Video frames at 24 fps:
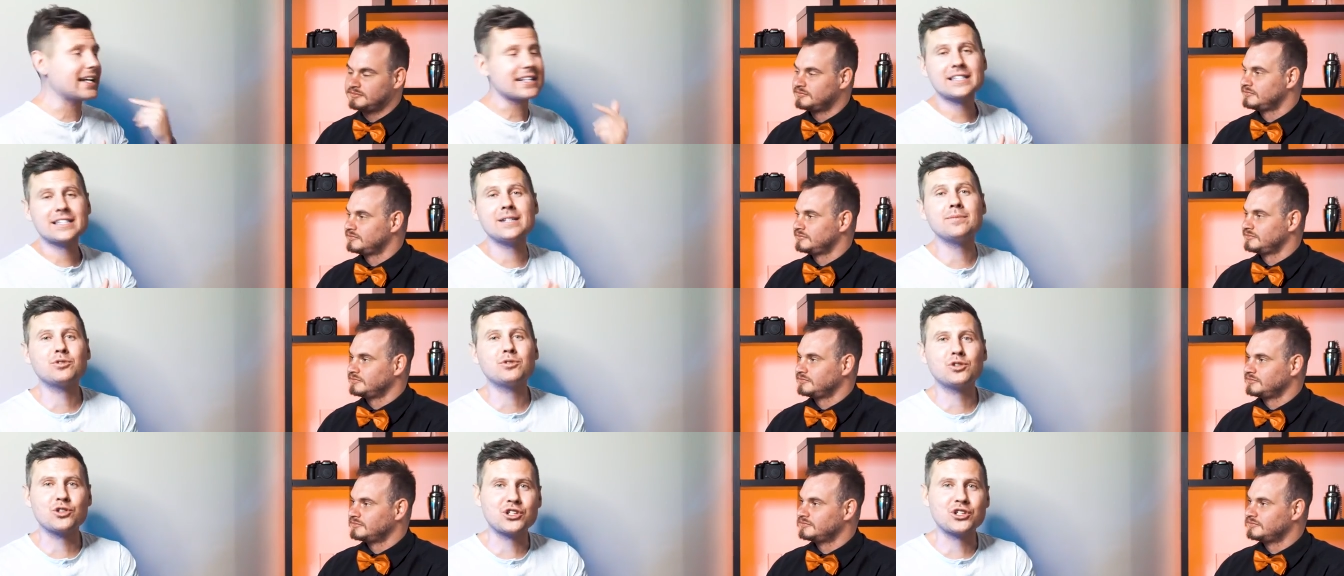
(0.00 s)

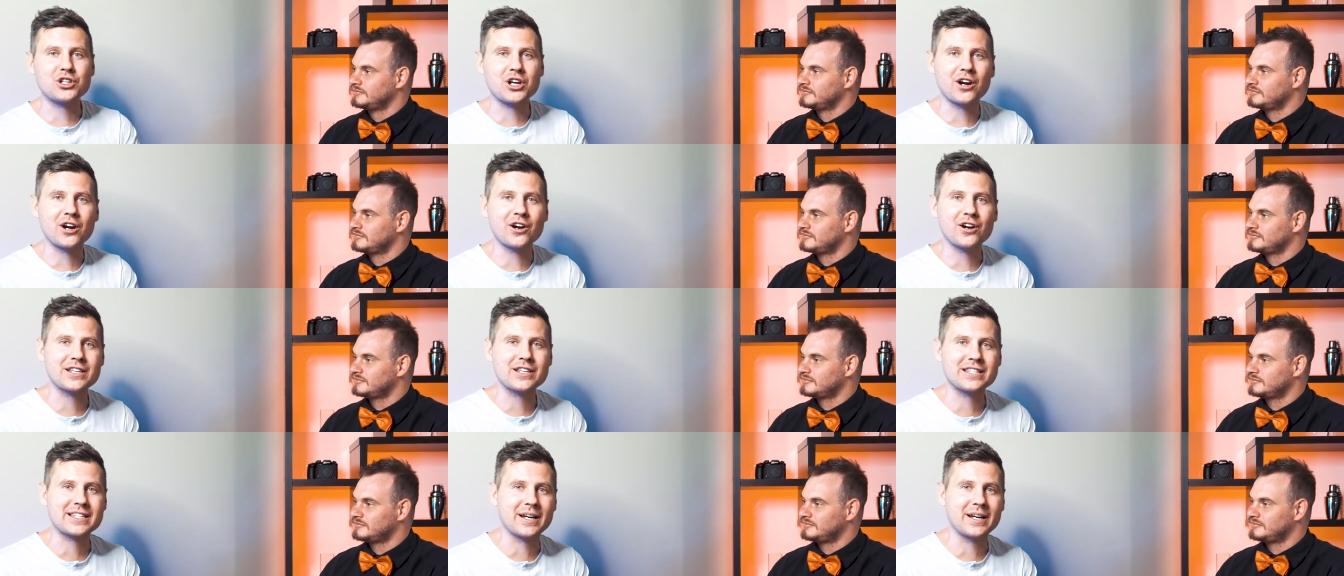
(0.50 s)
Speaker 1: asked him to
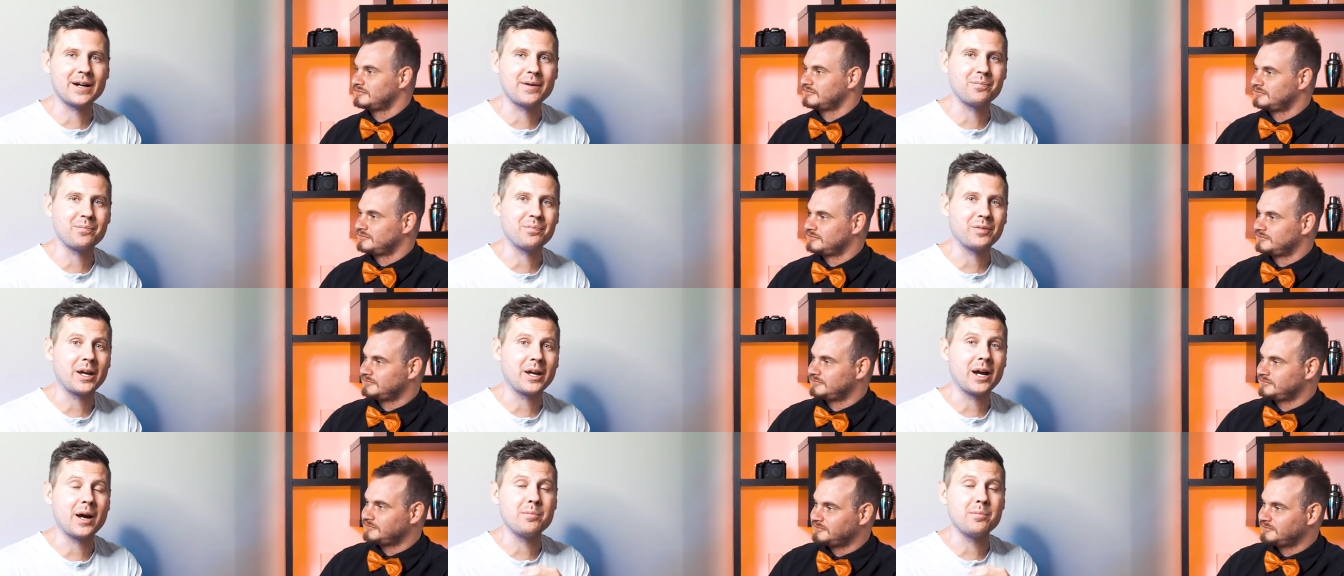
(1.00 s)
share
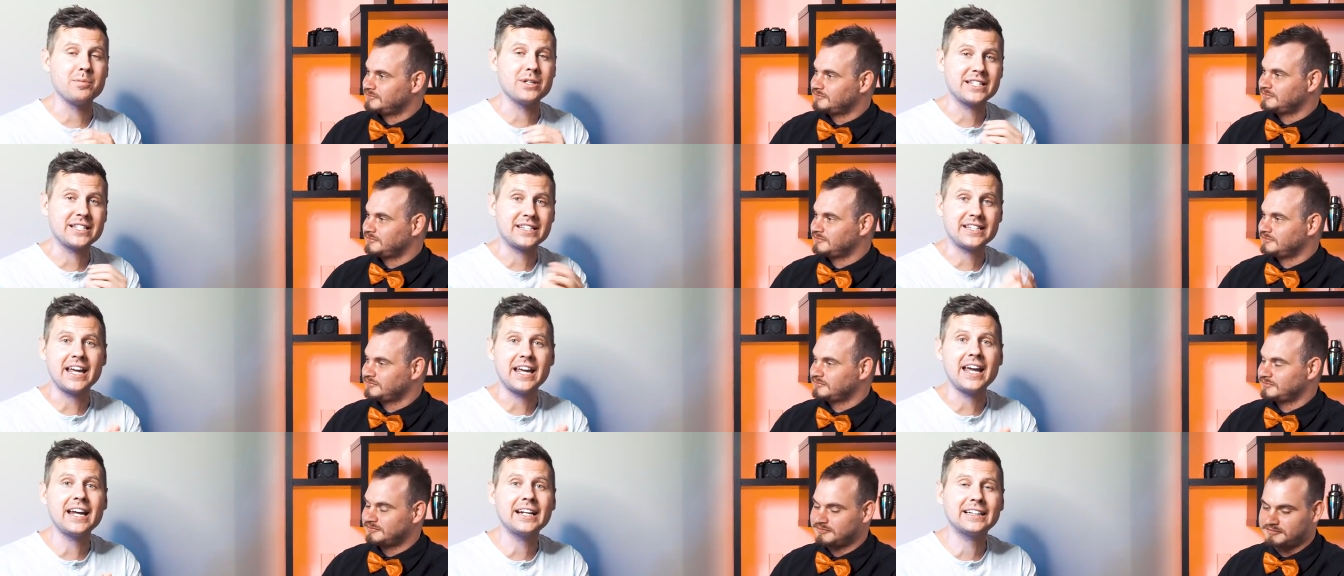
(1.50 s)
some uh,
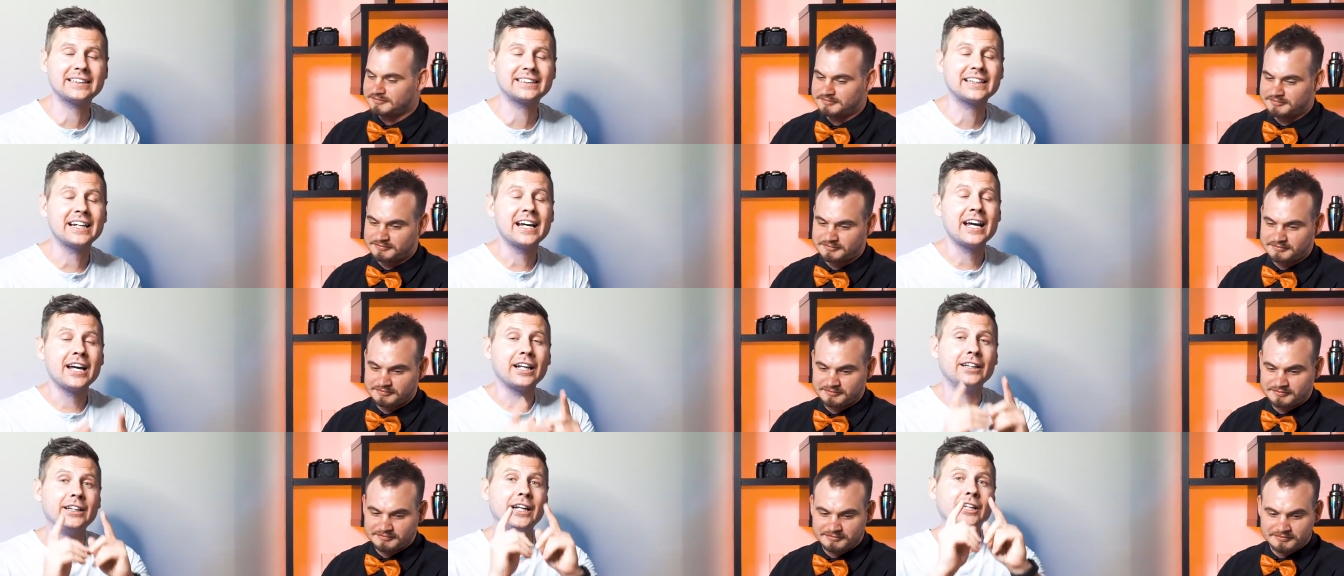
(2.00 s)

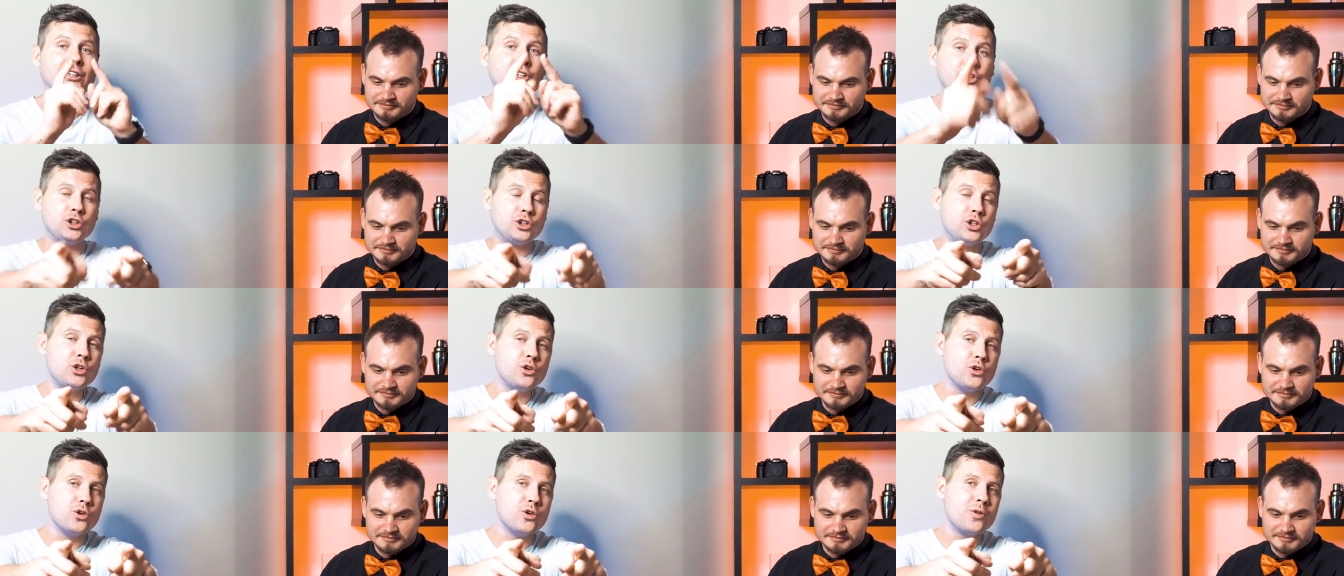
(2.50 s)
mistakes
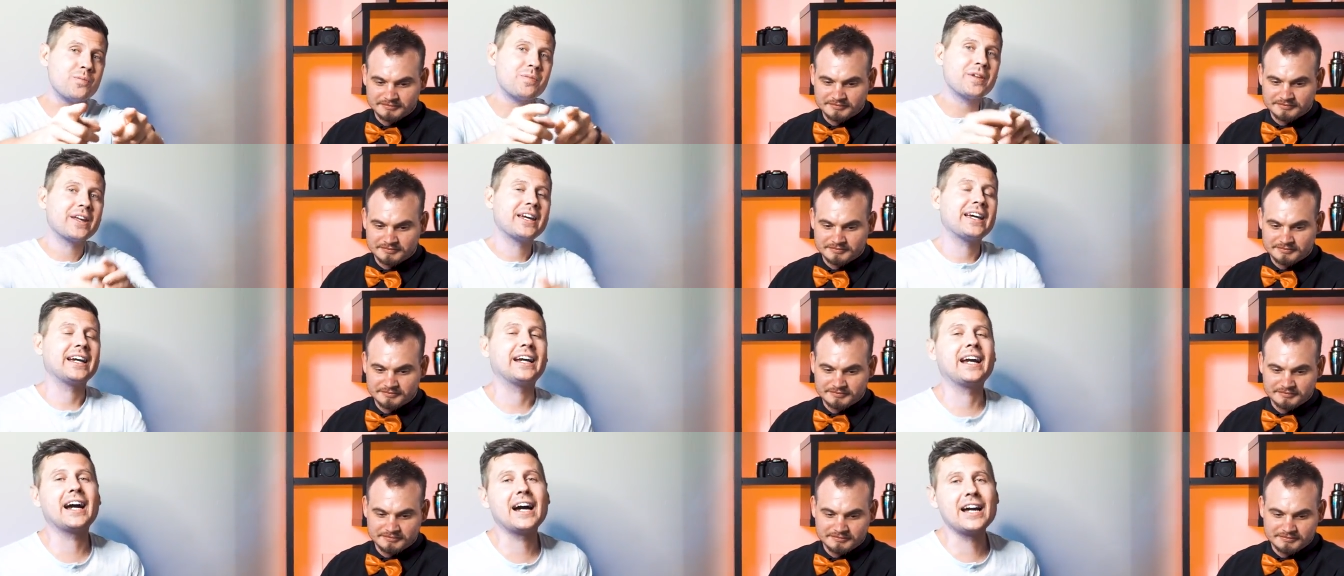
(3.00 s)
that
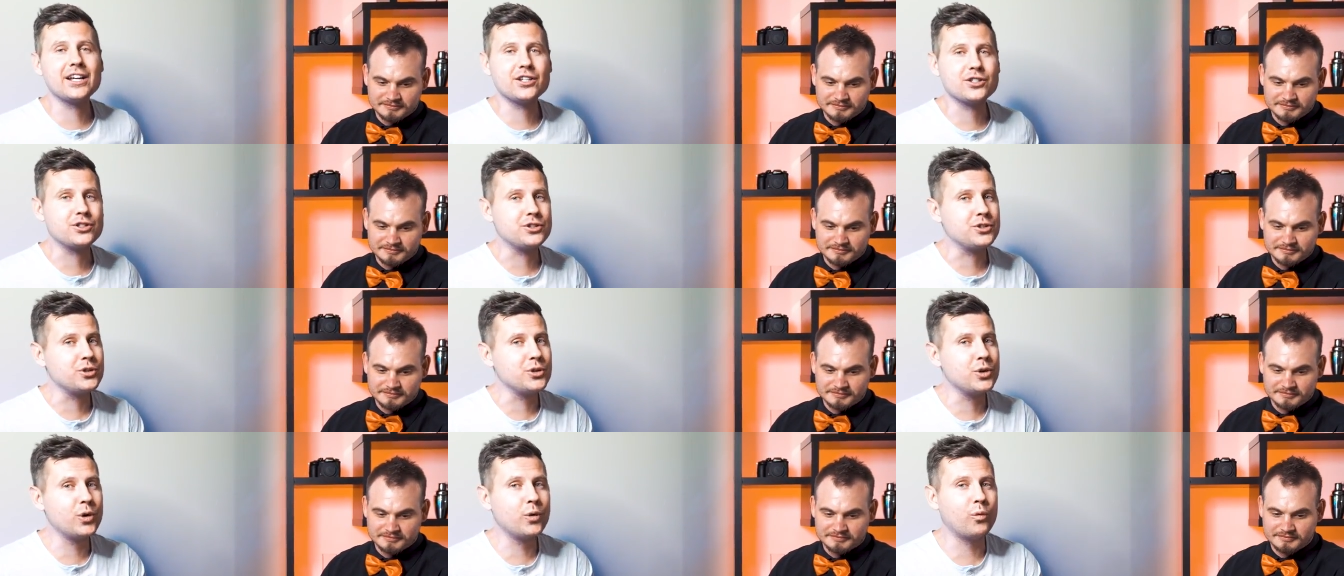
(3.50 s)
you
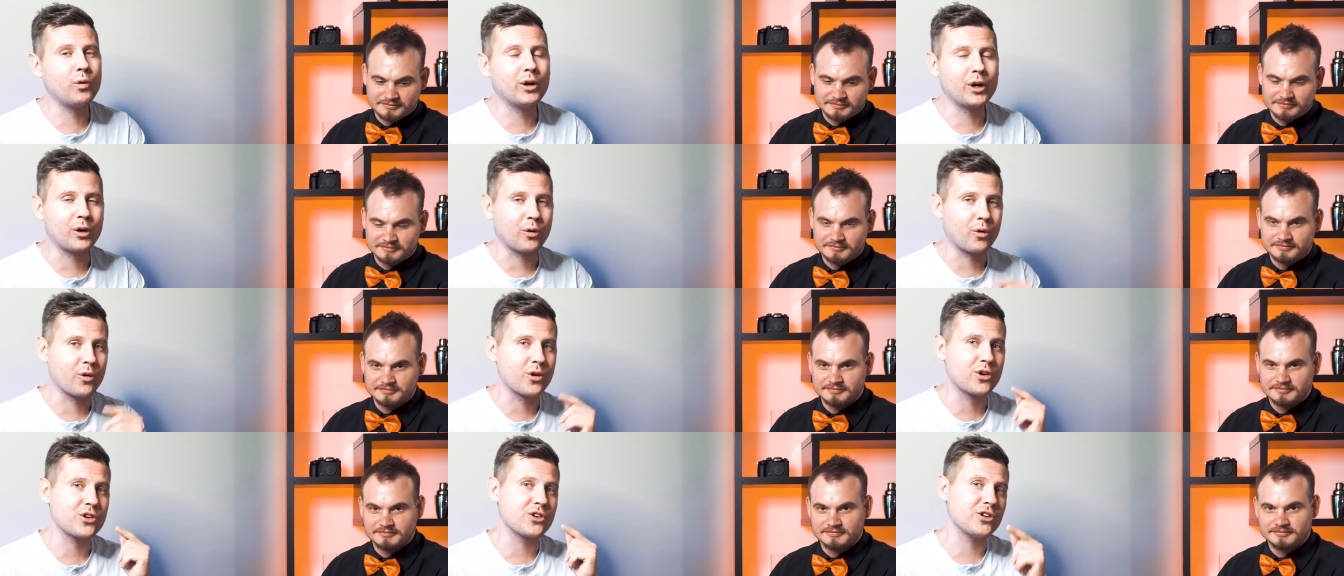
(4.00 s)
guys do
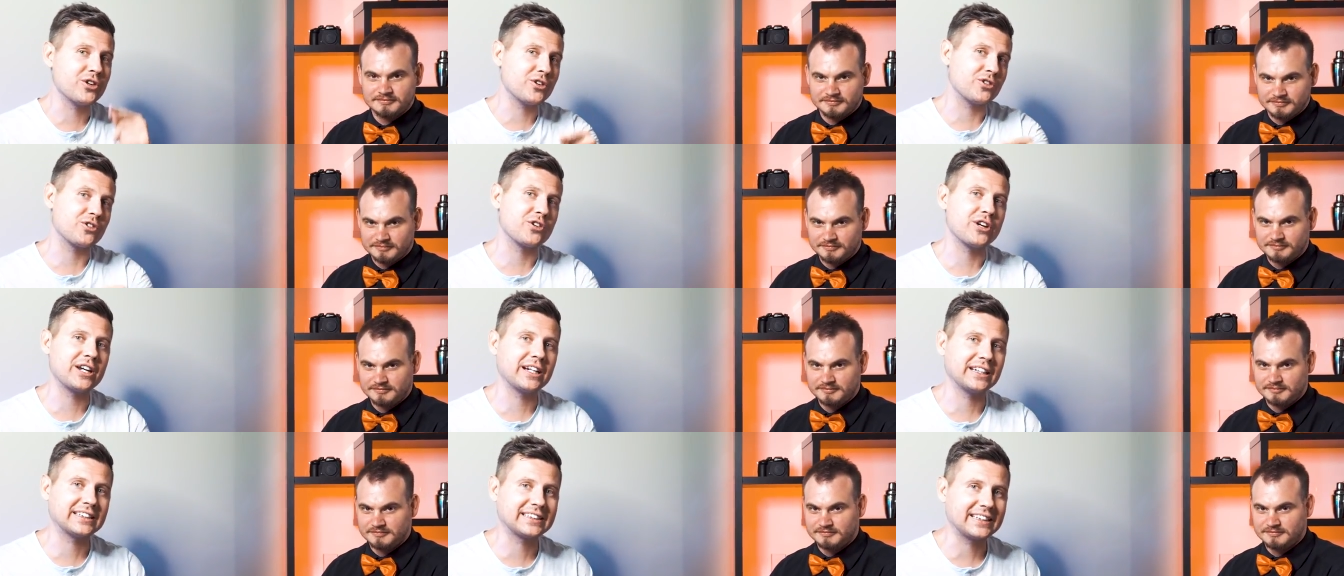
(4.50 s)
when ordering
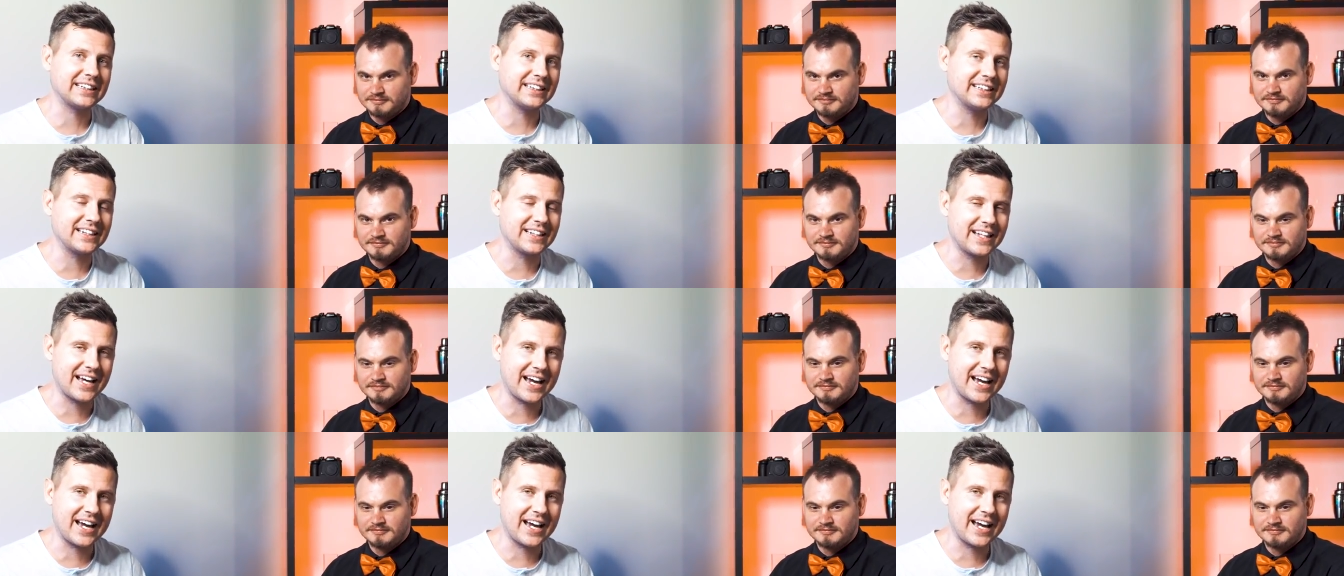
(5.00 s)
drinks in a